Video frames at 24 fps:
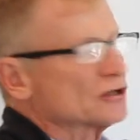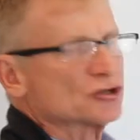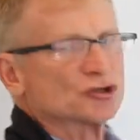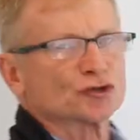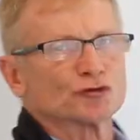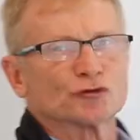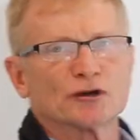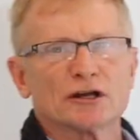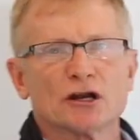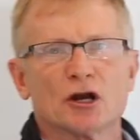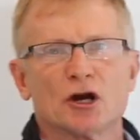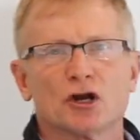
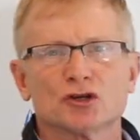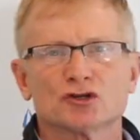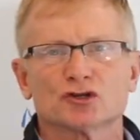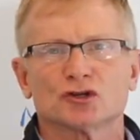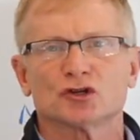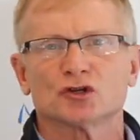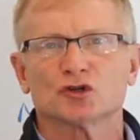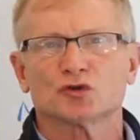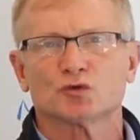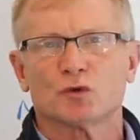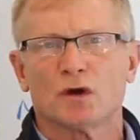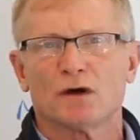
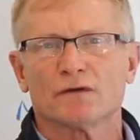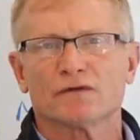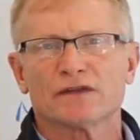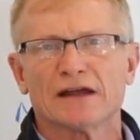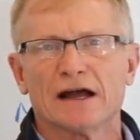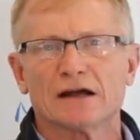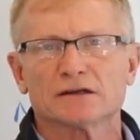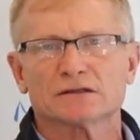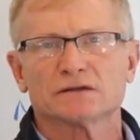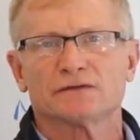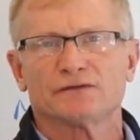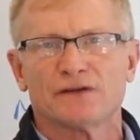
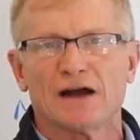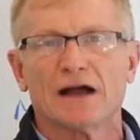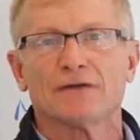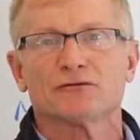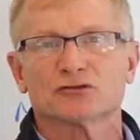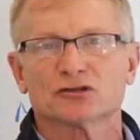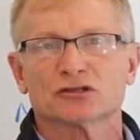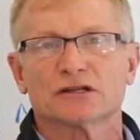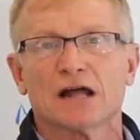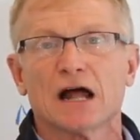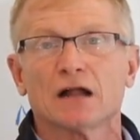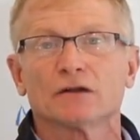
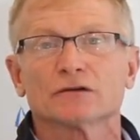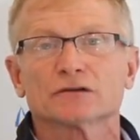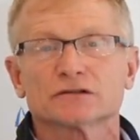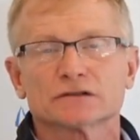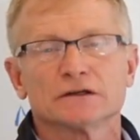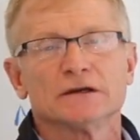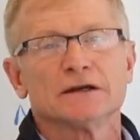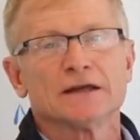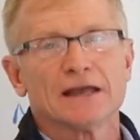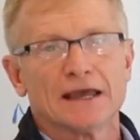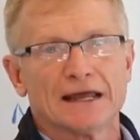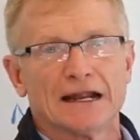$312,500,
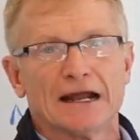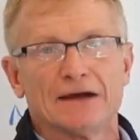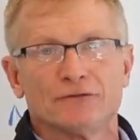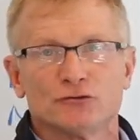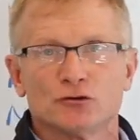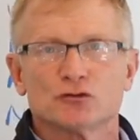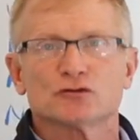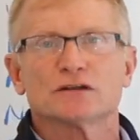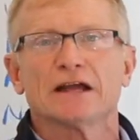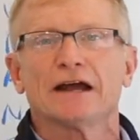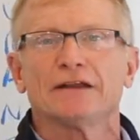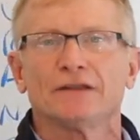and I've
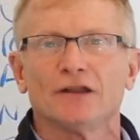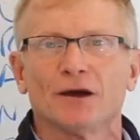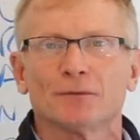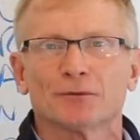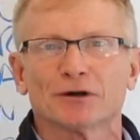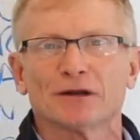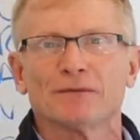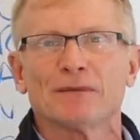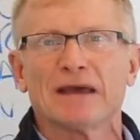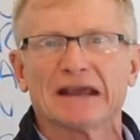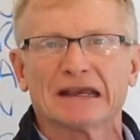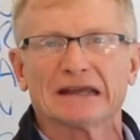used that
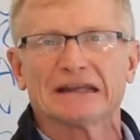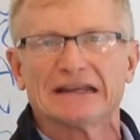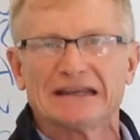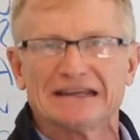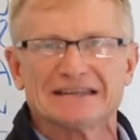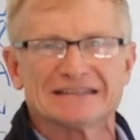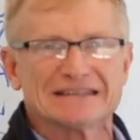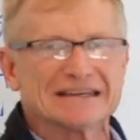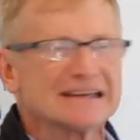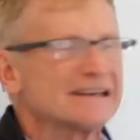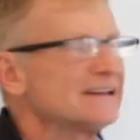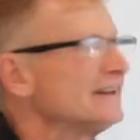number to make it
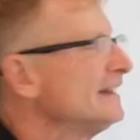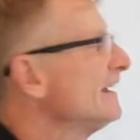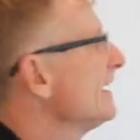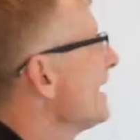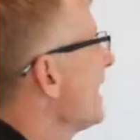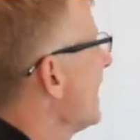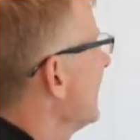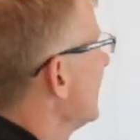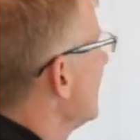easy, and